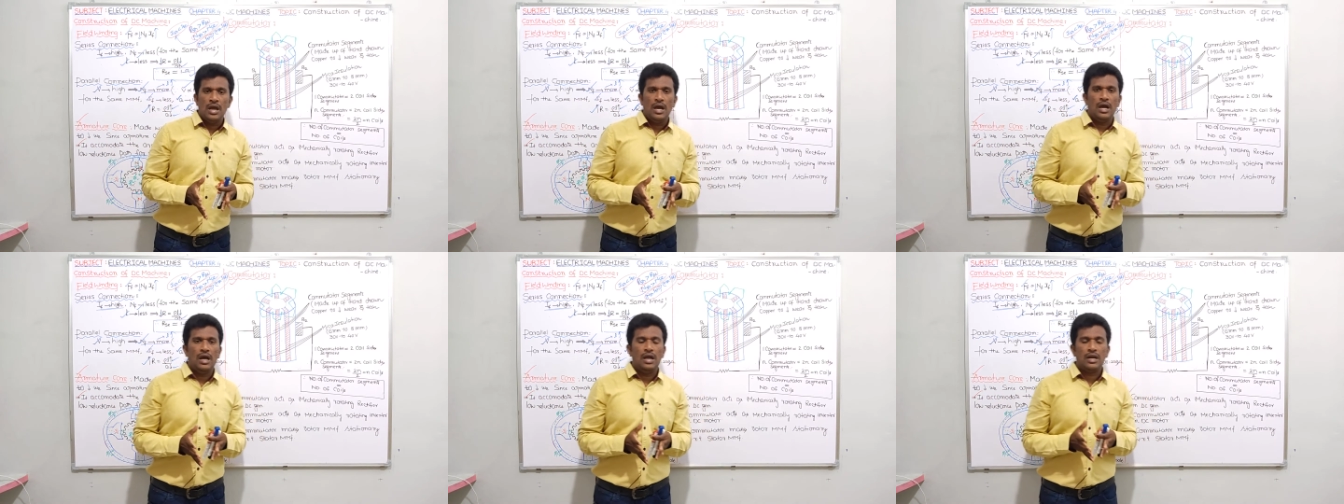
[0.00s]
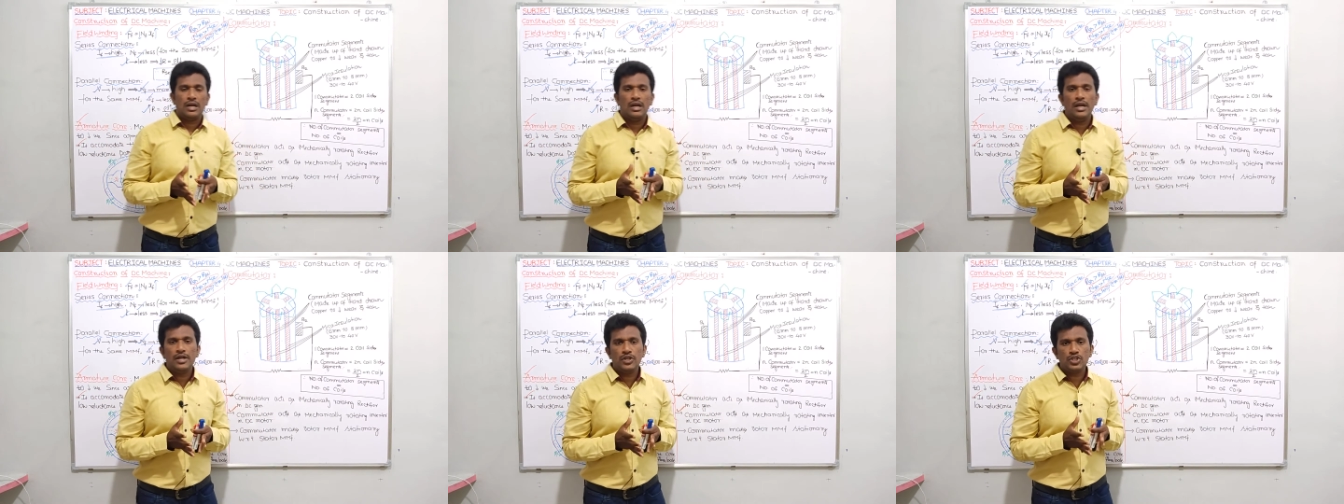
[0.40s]
and
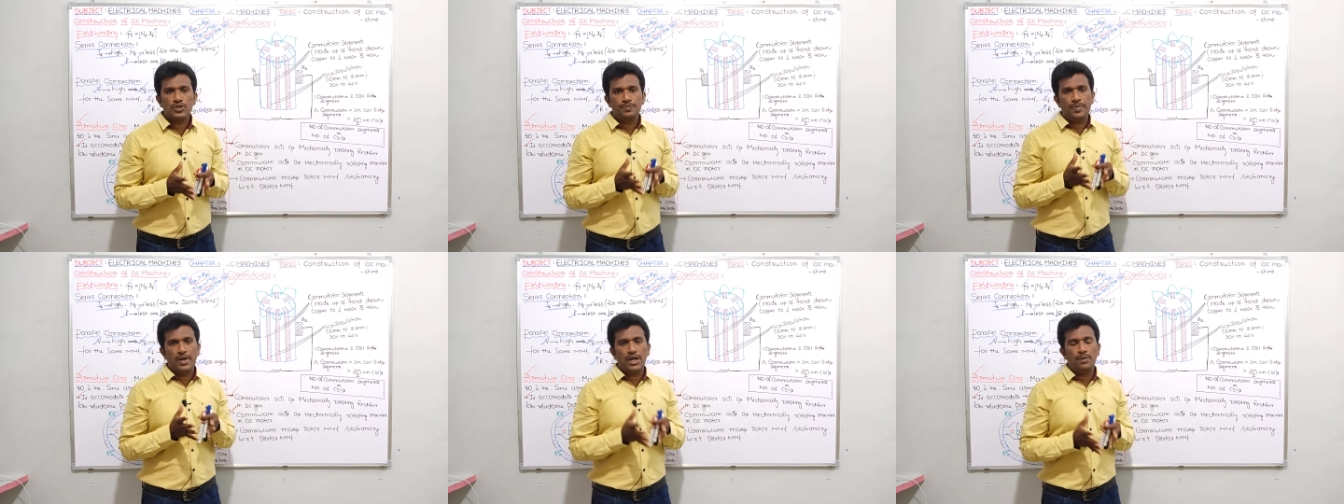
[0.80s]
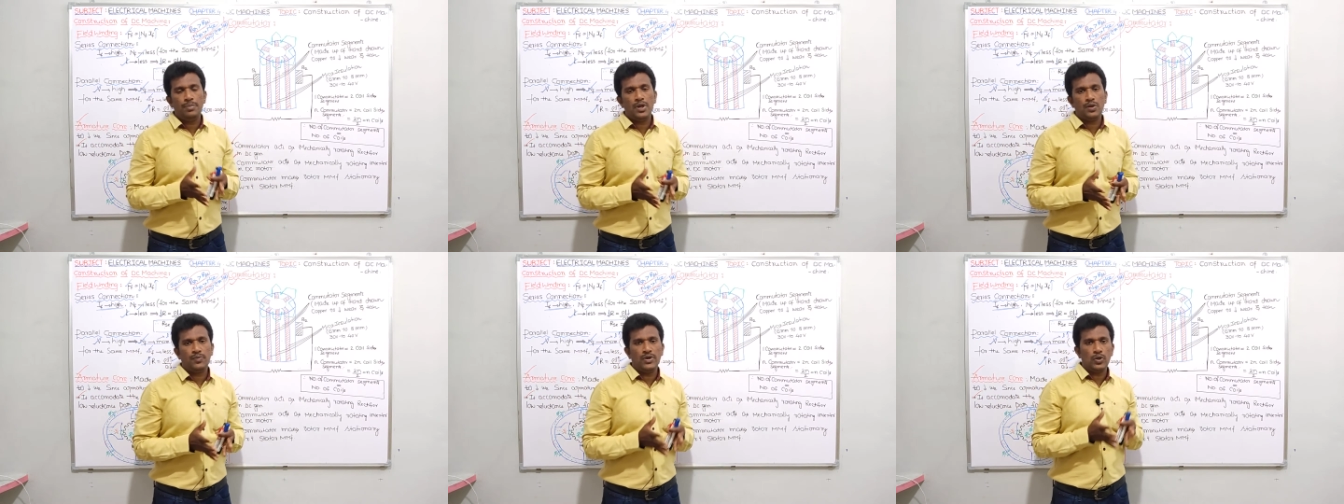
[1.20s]
relative speed
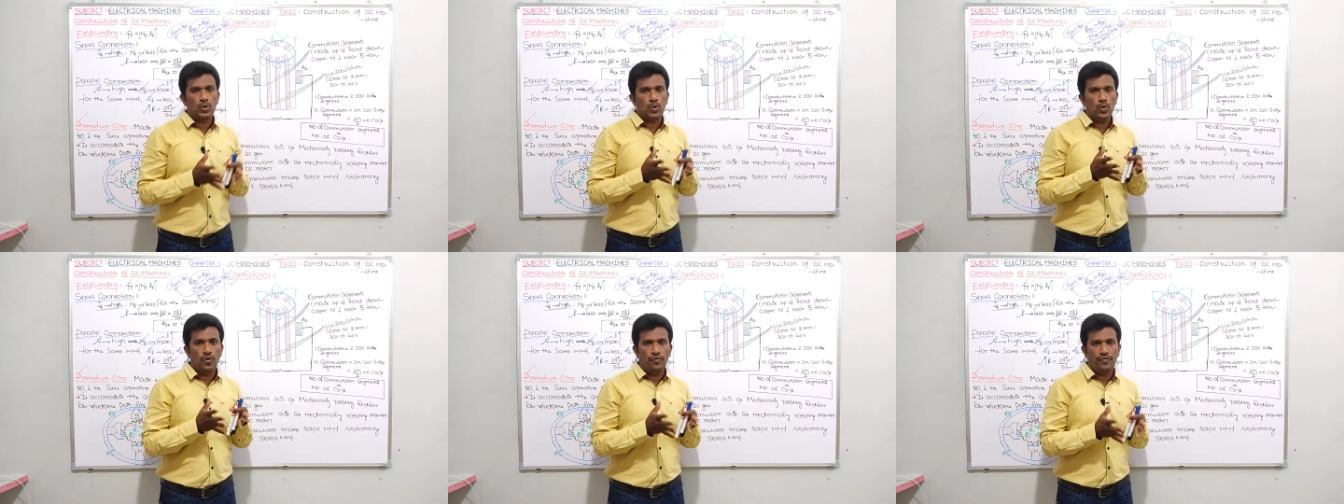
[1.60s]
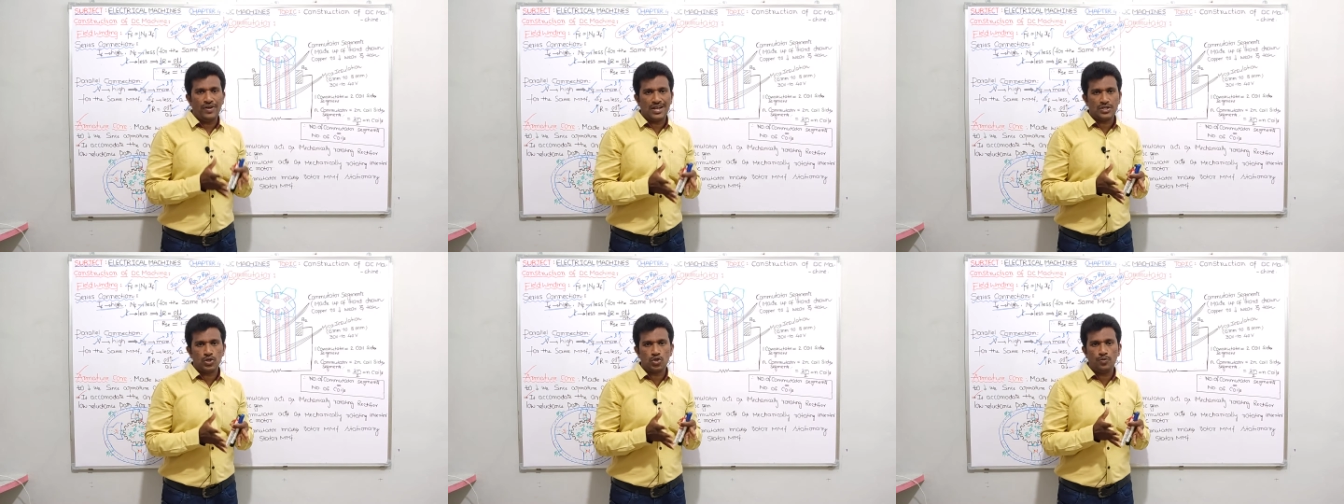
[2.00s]
between two
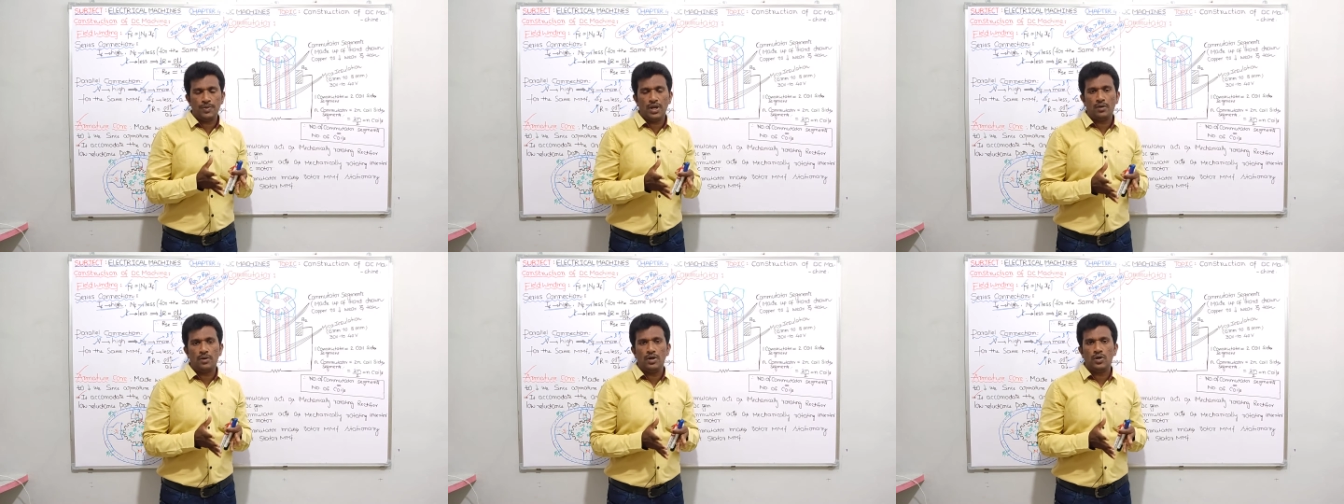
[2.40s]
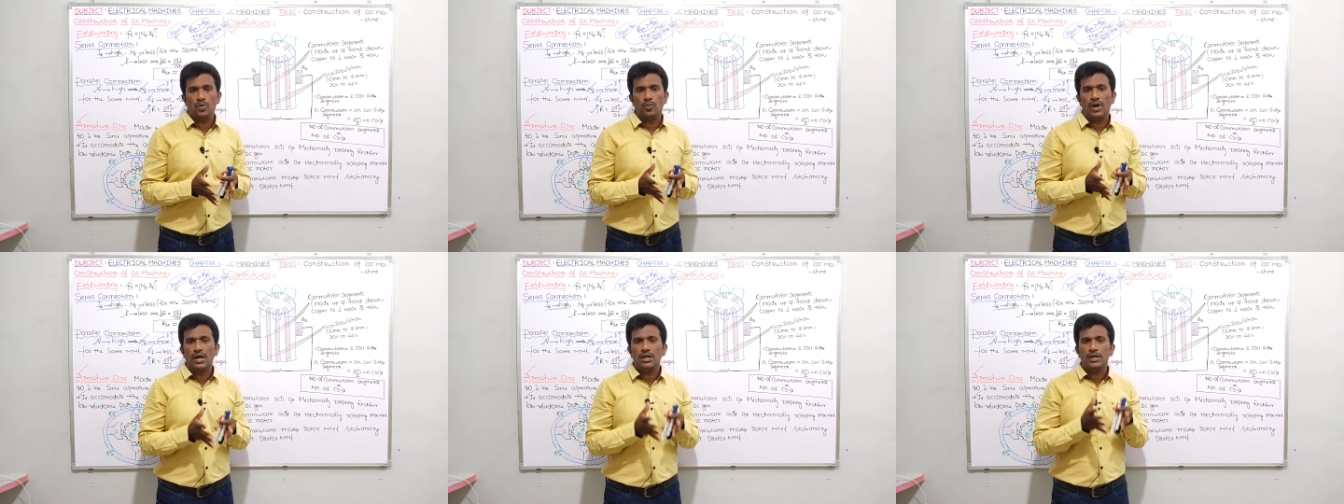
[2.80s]
fluxes should be equal to
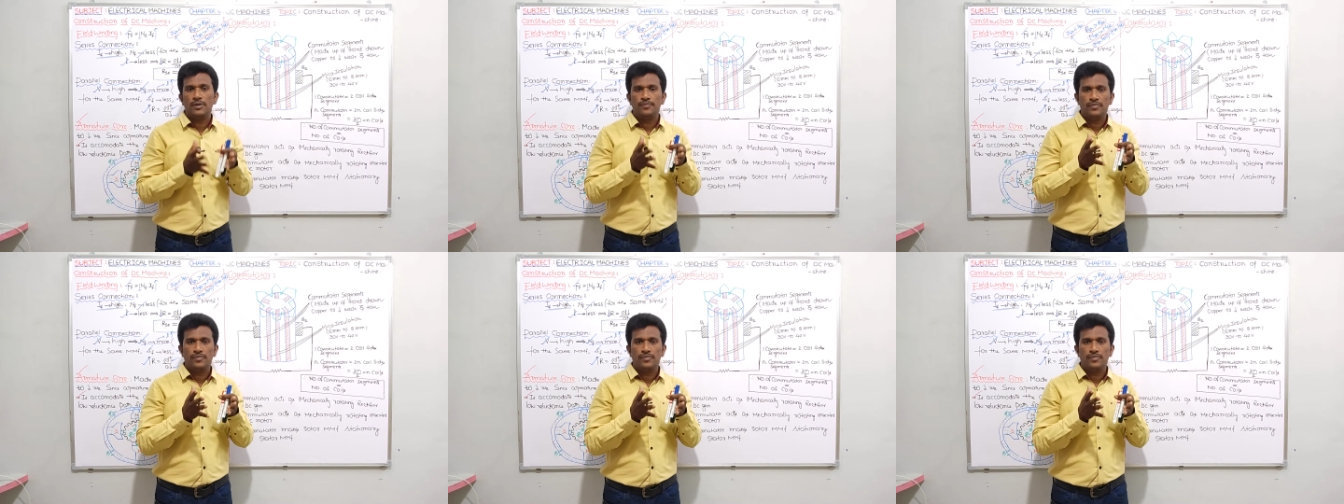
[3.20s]
what?